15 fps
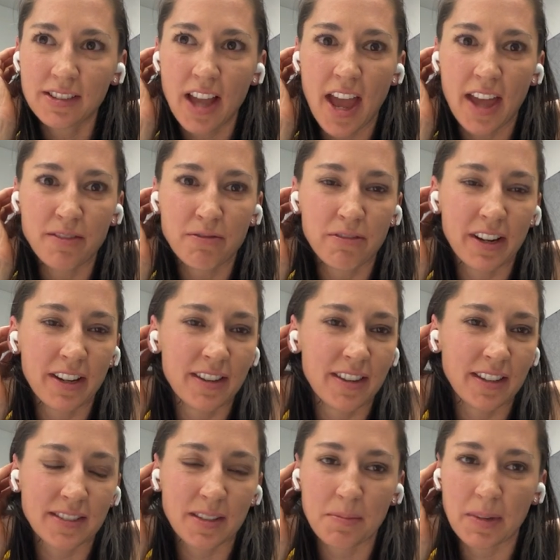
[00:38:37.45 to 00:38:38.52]
and read
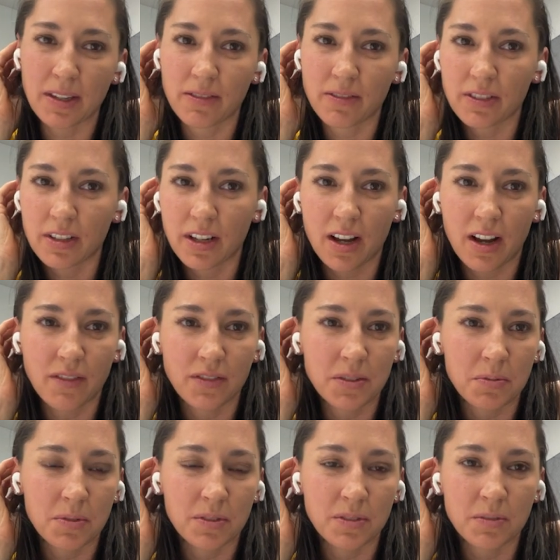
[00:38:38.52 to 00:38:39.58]
things that make you feel
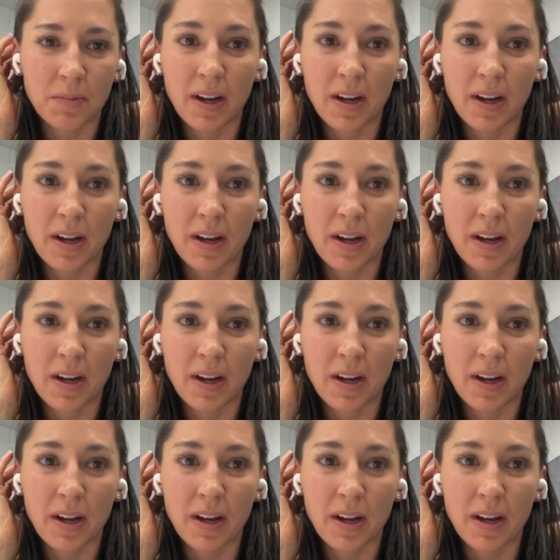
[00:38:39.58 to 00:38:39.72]
uncomfortable.